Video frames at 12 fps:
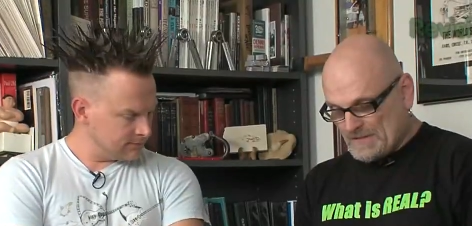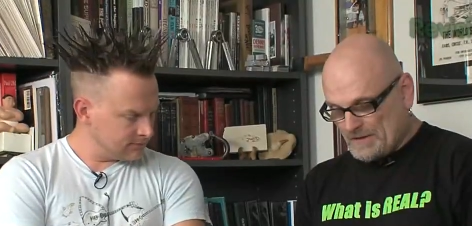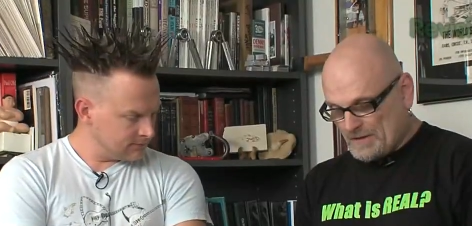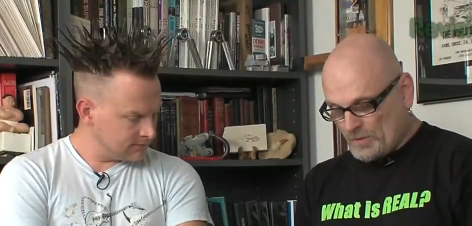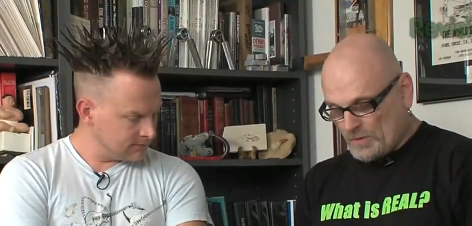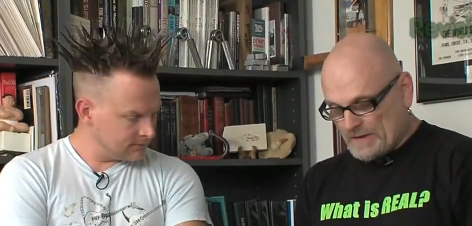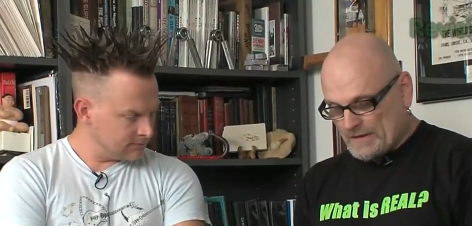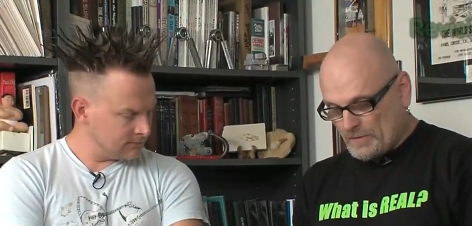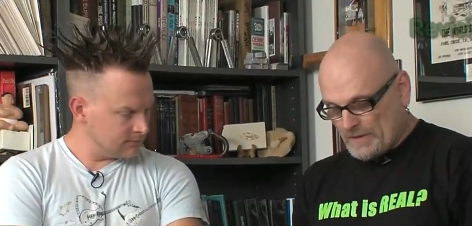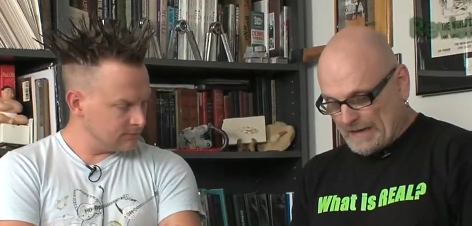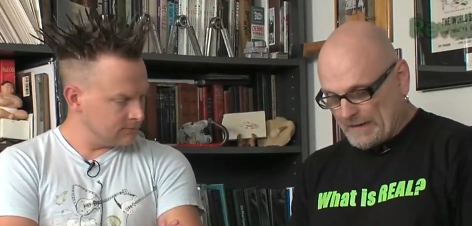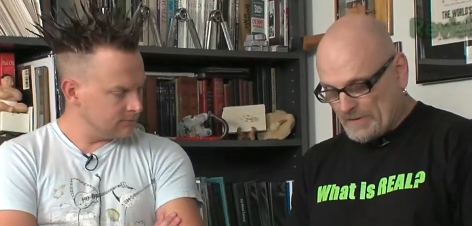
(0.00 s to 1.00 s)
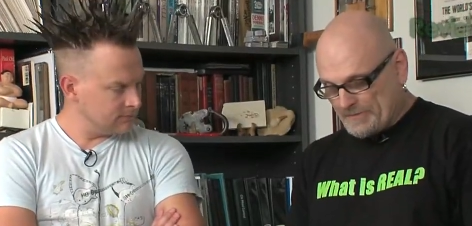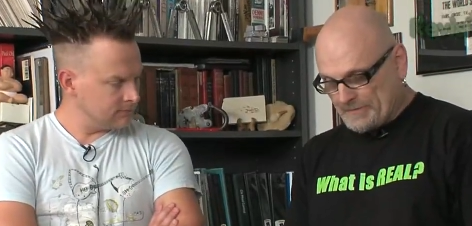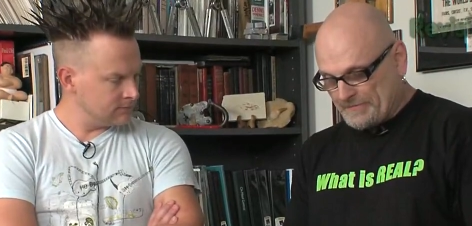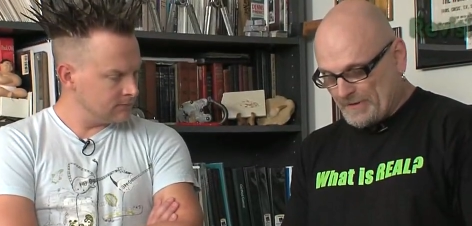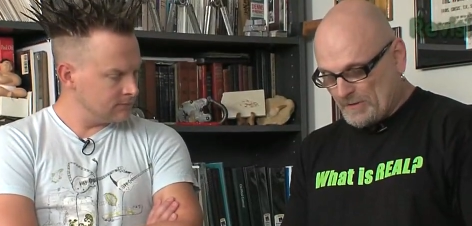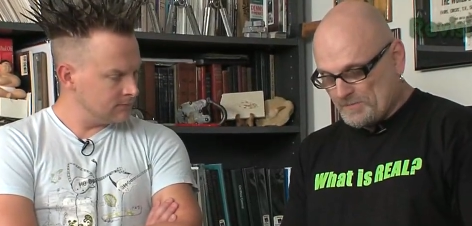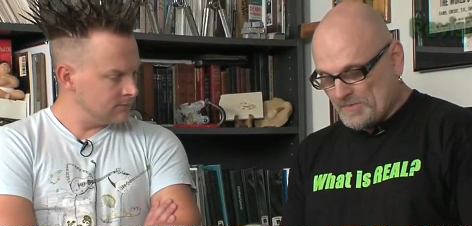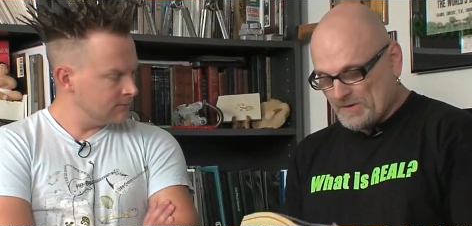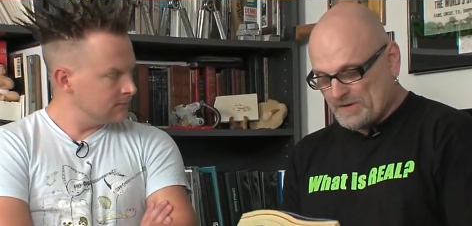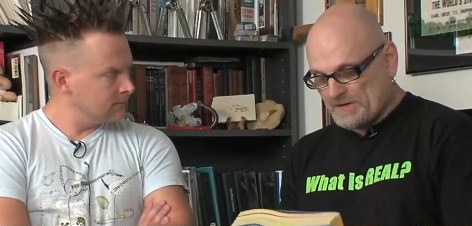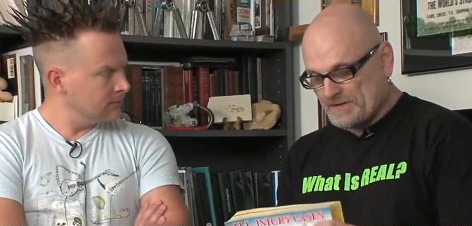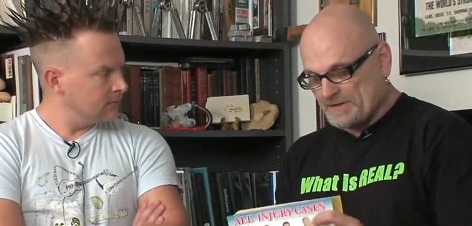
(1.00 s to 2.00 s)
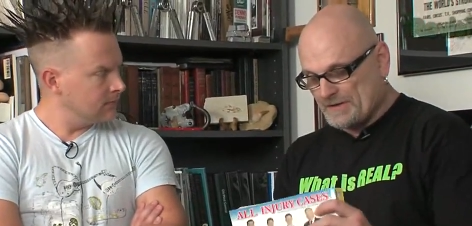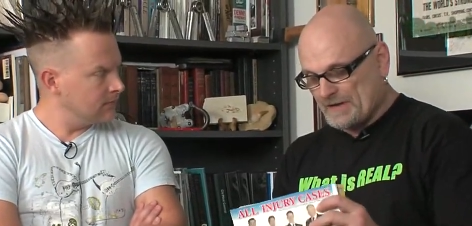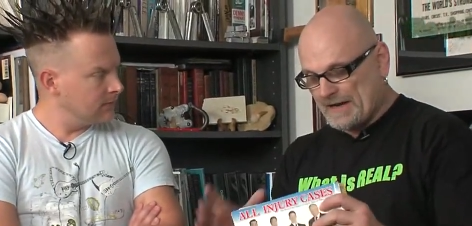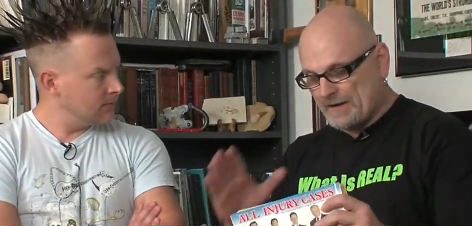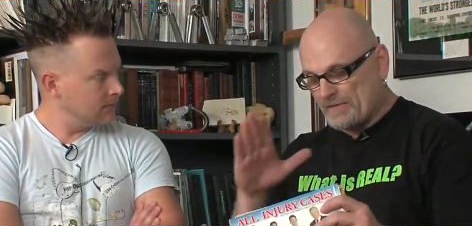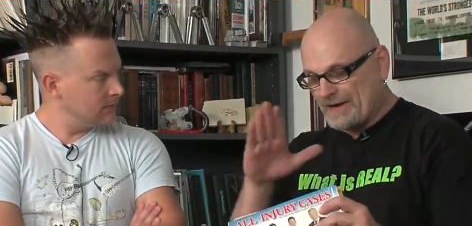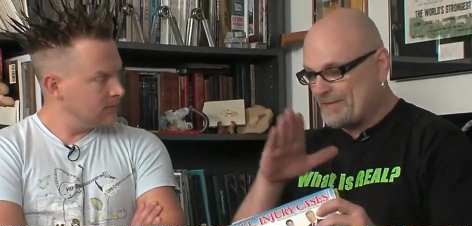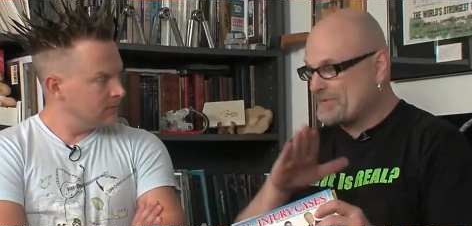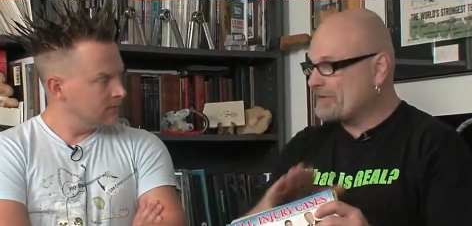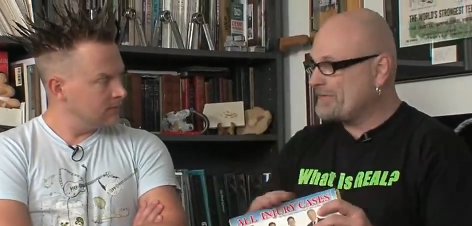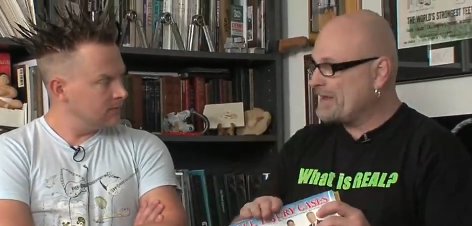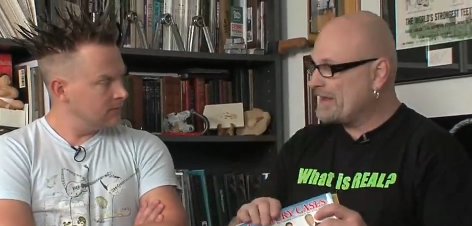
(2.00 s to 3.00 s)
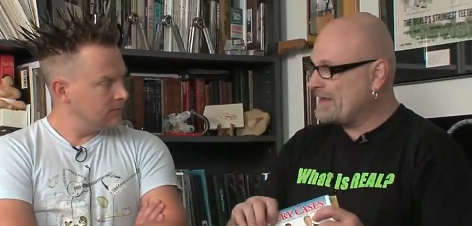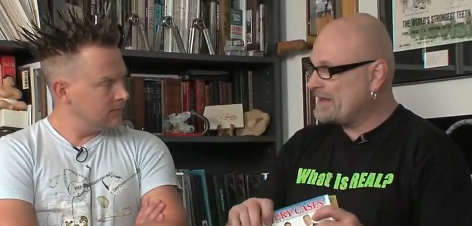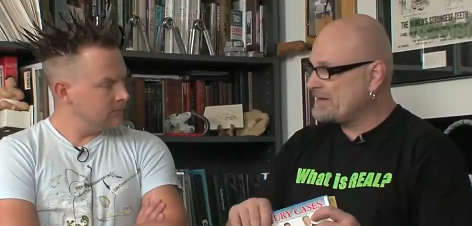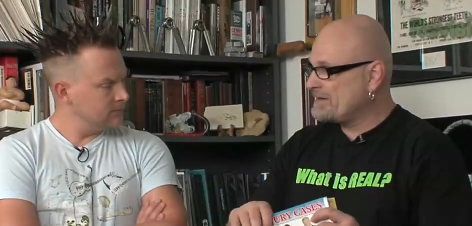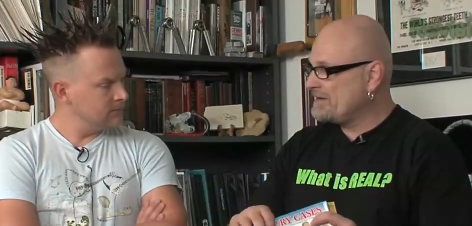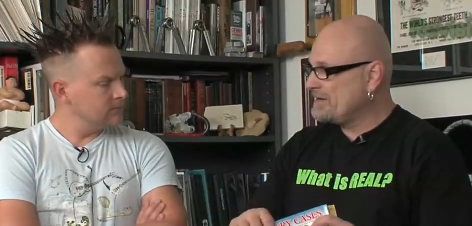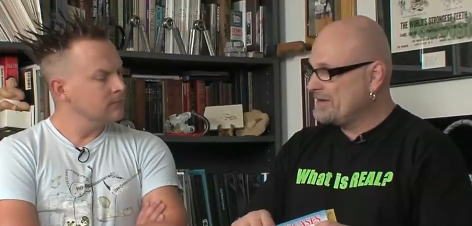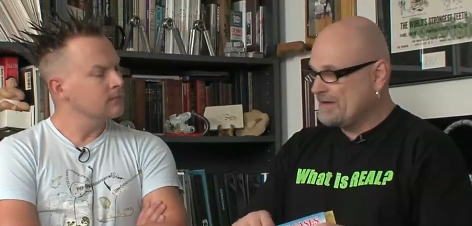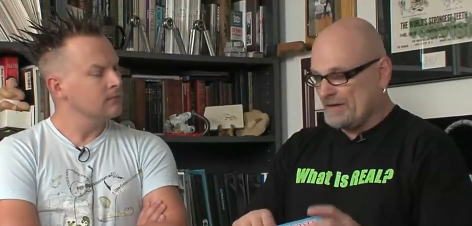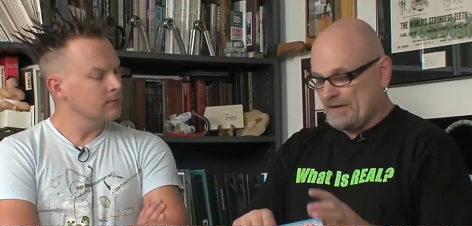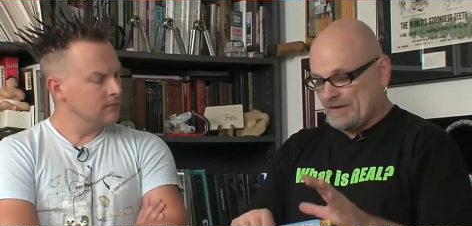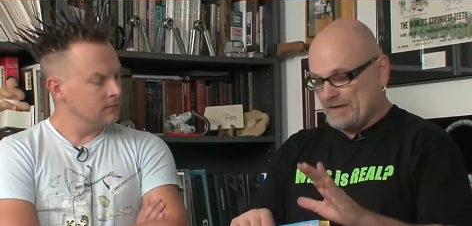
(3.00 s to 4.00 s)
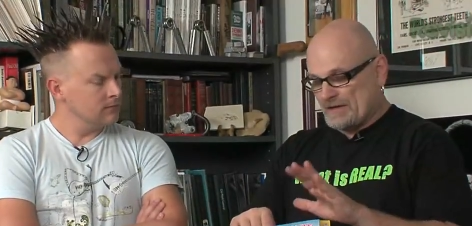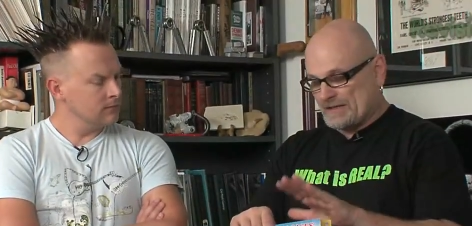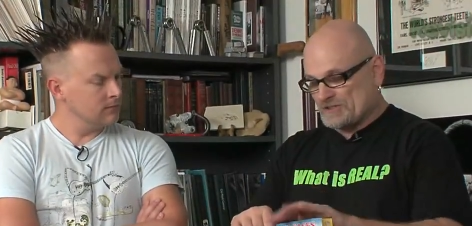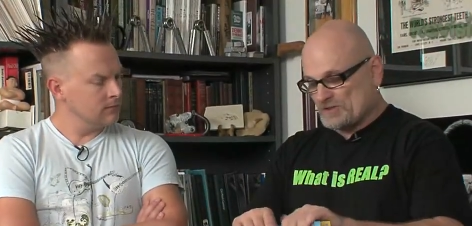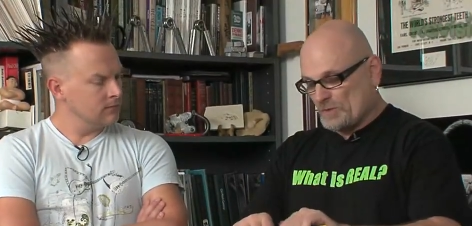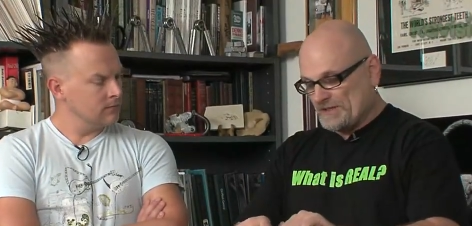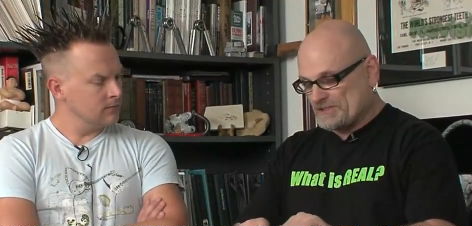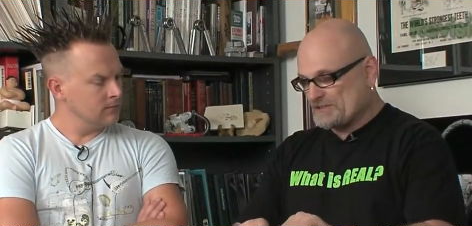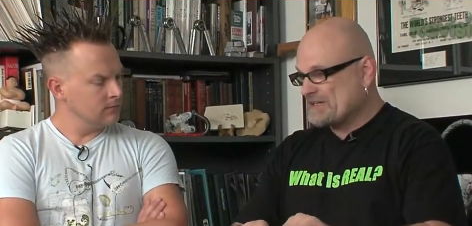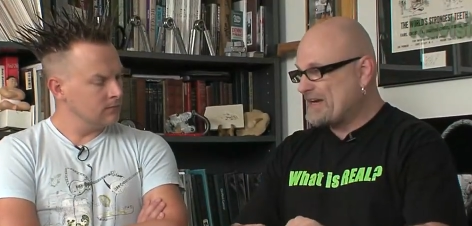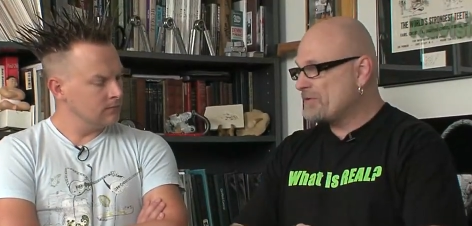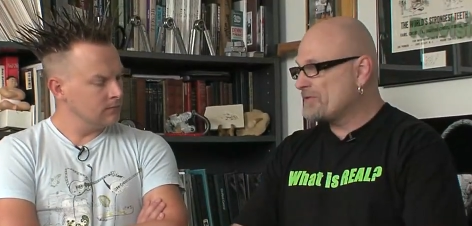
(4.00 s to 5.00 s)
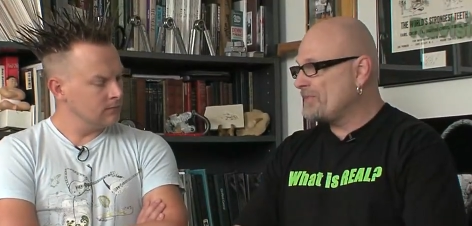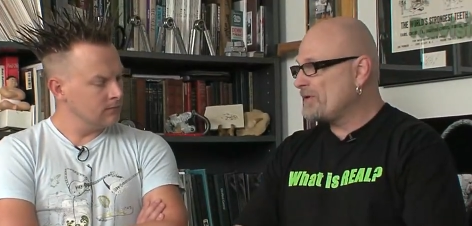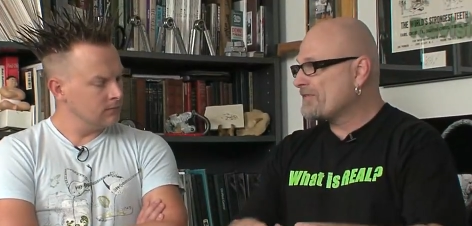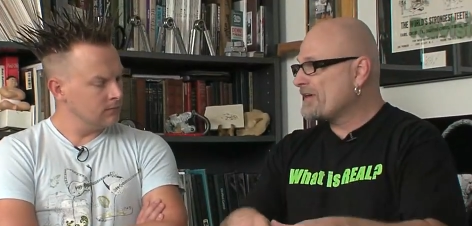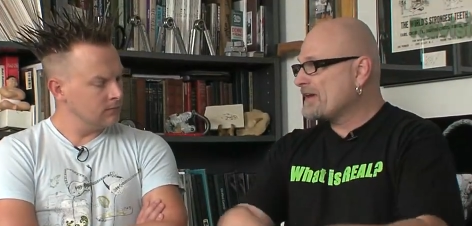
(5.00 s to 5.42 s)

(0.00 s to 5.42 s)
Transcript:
Speaker 1: You know, when when I rip a phone book, I grab it on the end and I squeeze it tight with both